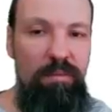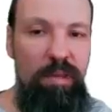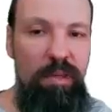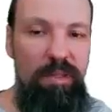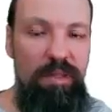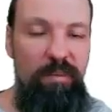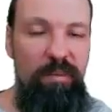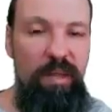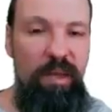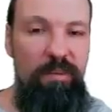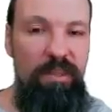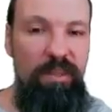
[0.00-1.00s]
as some
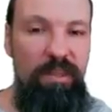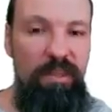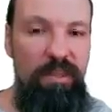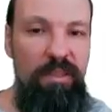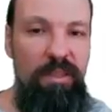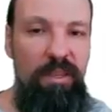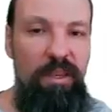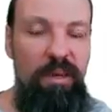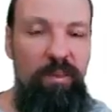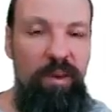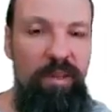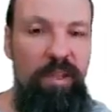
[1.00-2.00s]
time series,
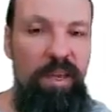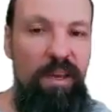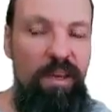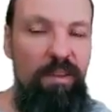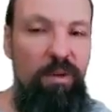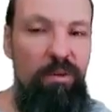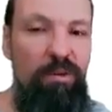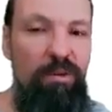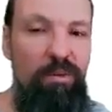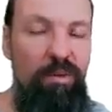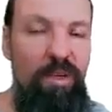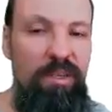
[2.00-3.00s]
but they can
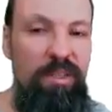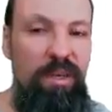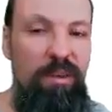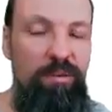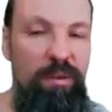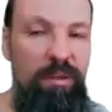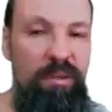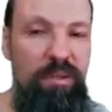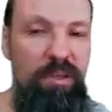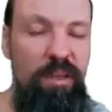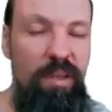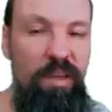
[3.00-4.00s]
also, as I already
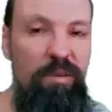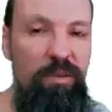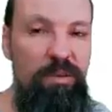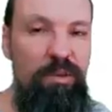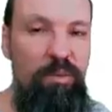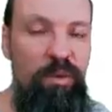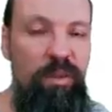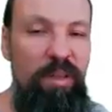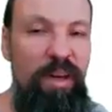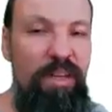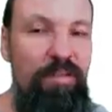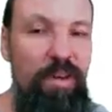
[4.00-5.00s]
said, they can also be
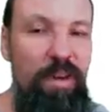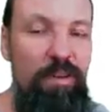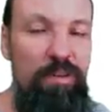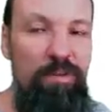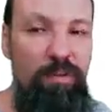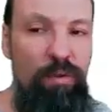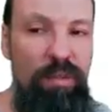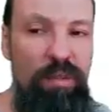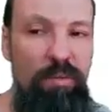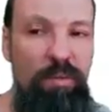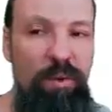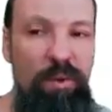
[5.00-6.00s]
lagged values. For
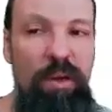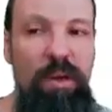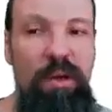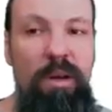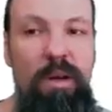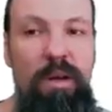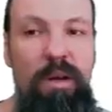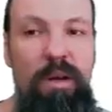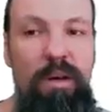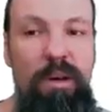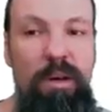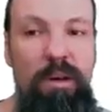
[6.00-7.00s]
example,
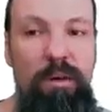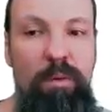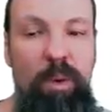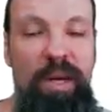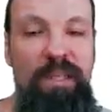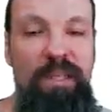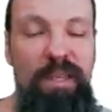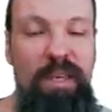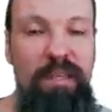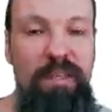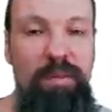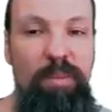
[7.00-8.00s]
yt
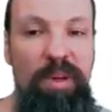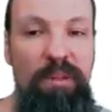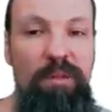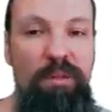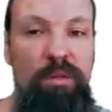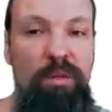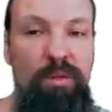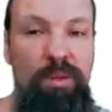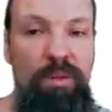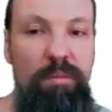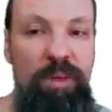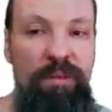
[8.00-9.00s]
can depend
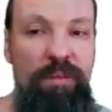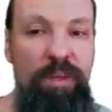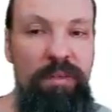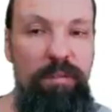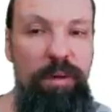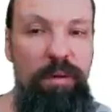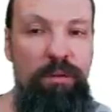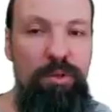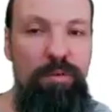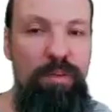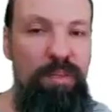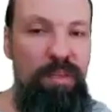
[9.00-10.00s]
on previous values
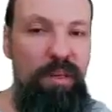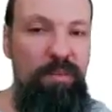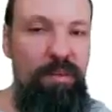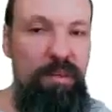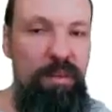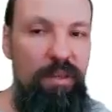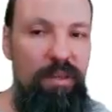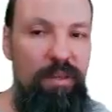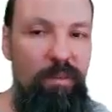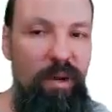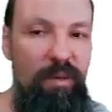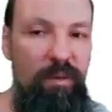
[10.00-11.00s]
of itself. Here
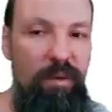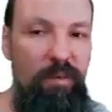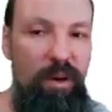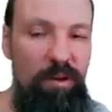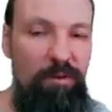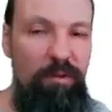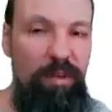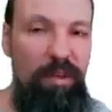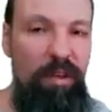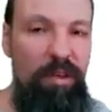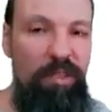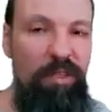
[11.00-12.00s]
it might be a part of a
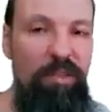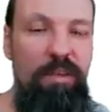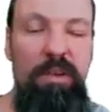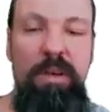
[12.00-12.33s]
regression.